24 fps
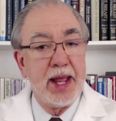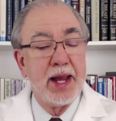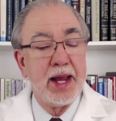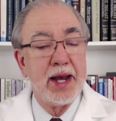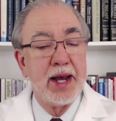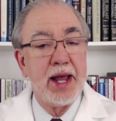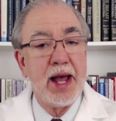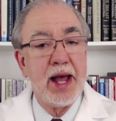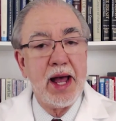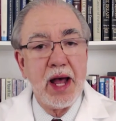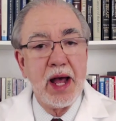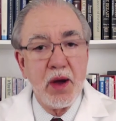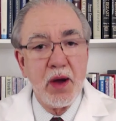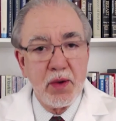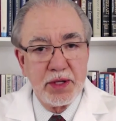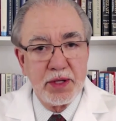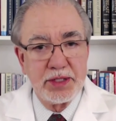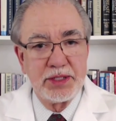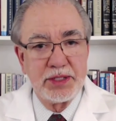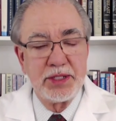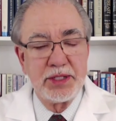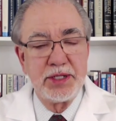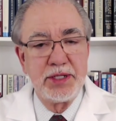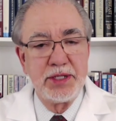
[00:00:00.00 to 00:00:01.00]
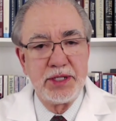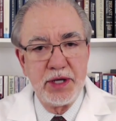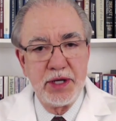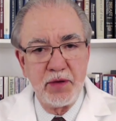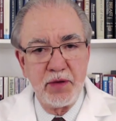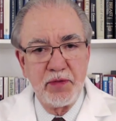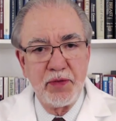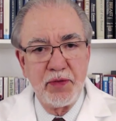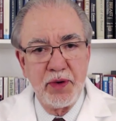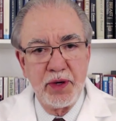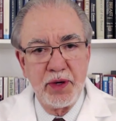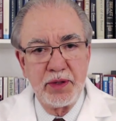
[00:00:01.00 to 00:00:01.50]
and how is it
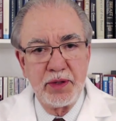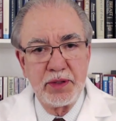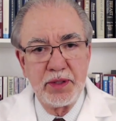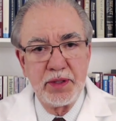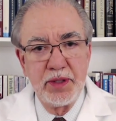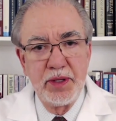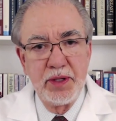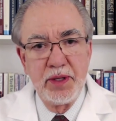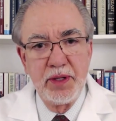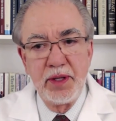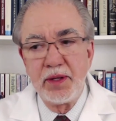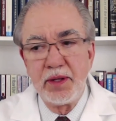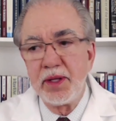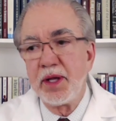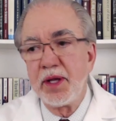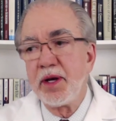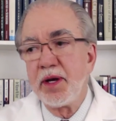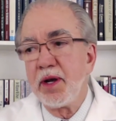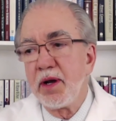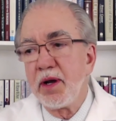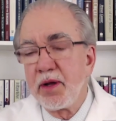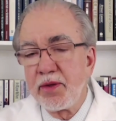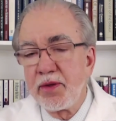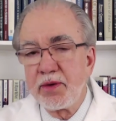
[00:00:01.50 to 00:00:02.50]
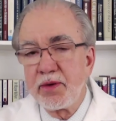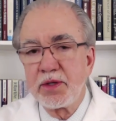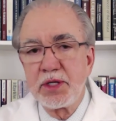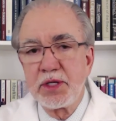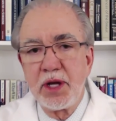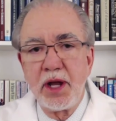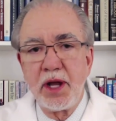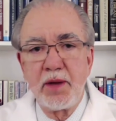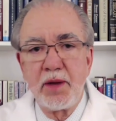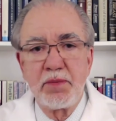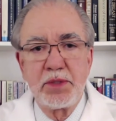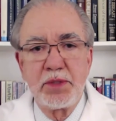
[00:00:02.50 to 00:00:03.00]
different than other
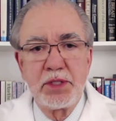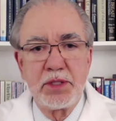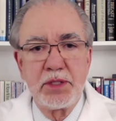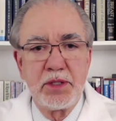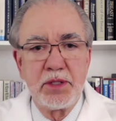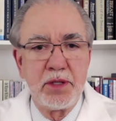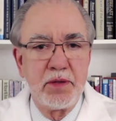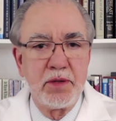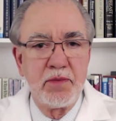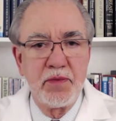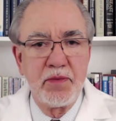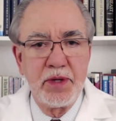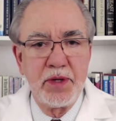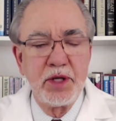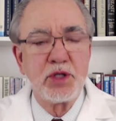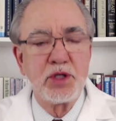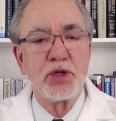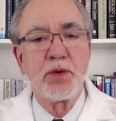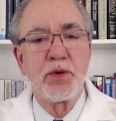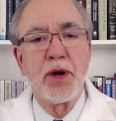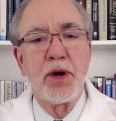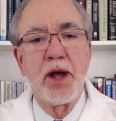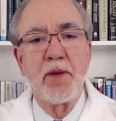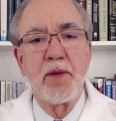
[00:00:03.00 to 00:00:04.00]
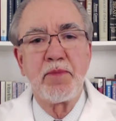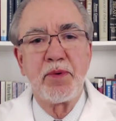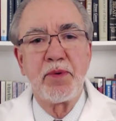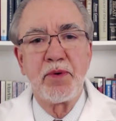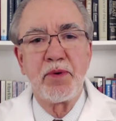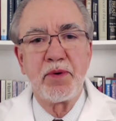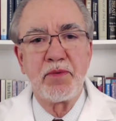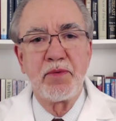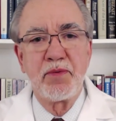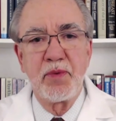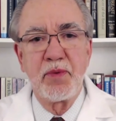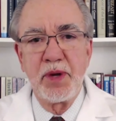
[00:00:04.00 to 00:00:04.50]
types of
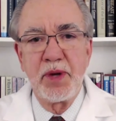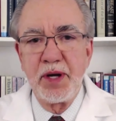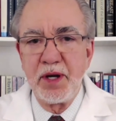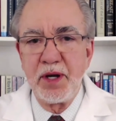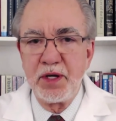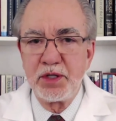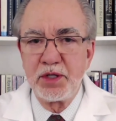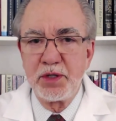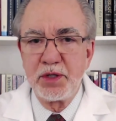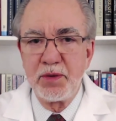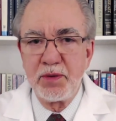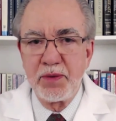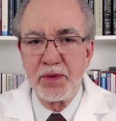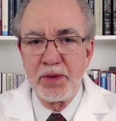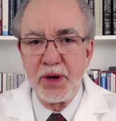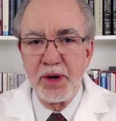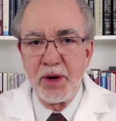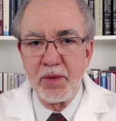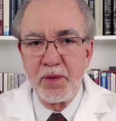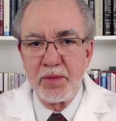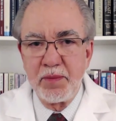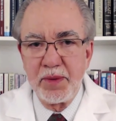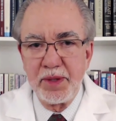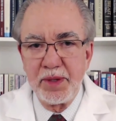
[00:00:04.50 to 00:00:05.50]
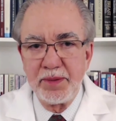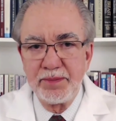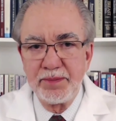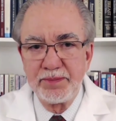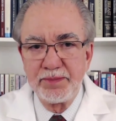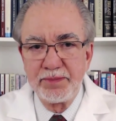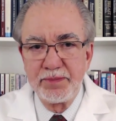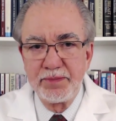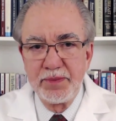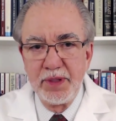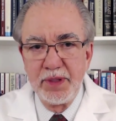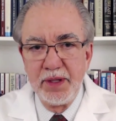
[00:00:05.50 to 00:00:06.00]
intraoperative radiation therapy?
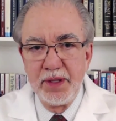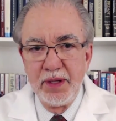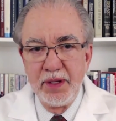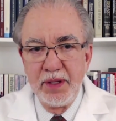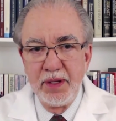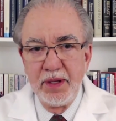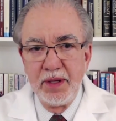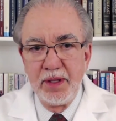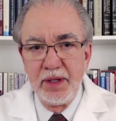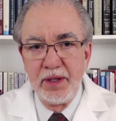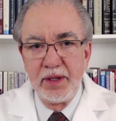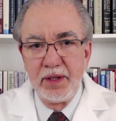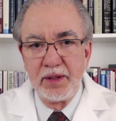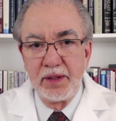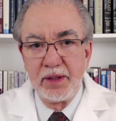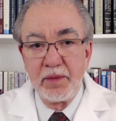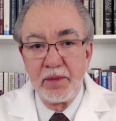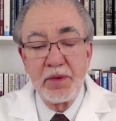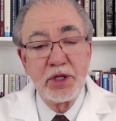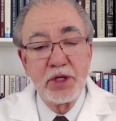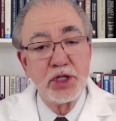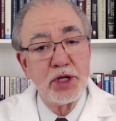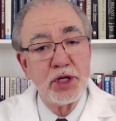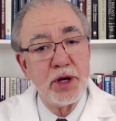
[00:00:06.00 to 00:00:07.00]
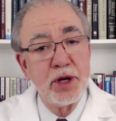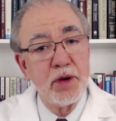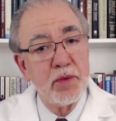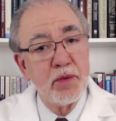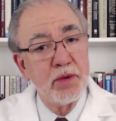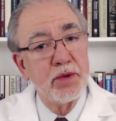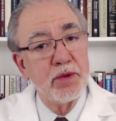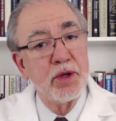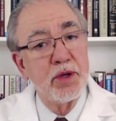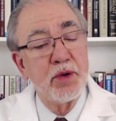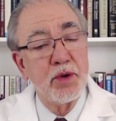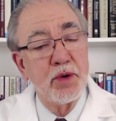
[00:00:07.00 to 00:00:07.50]
Let me
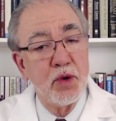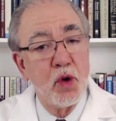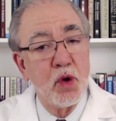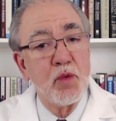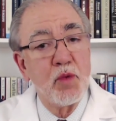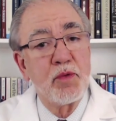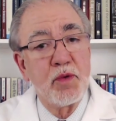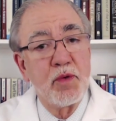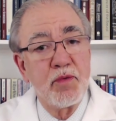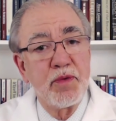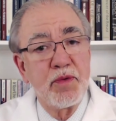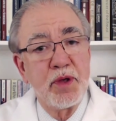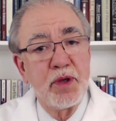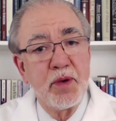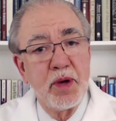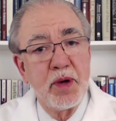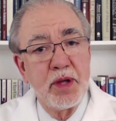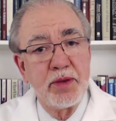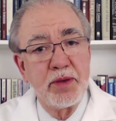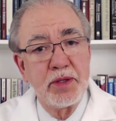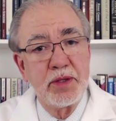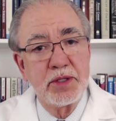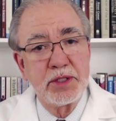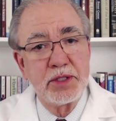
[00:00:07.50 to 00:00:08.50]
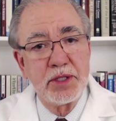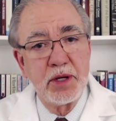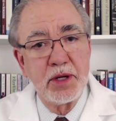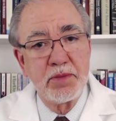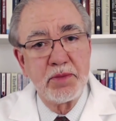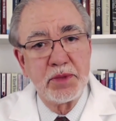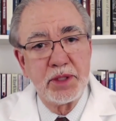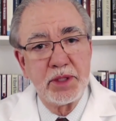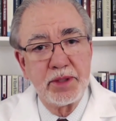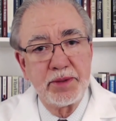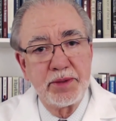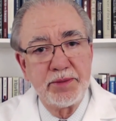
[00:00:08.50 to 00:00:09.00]
share with you an overview on this
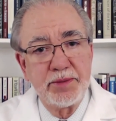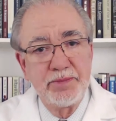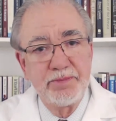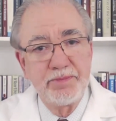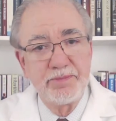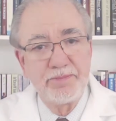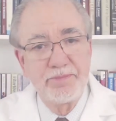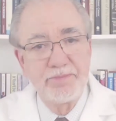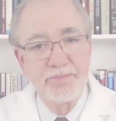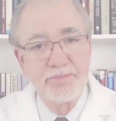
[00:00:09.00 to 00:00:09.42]
subject.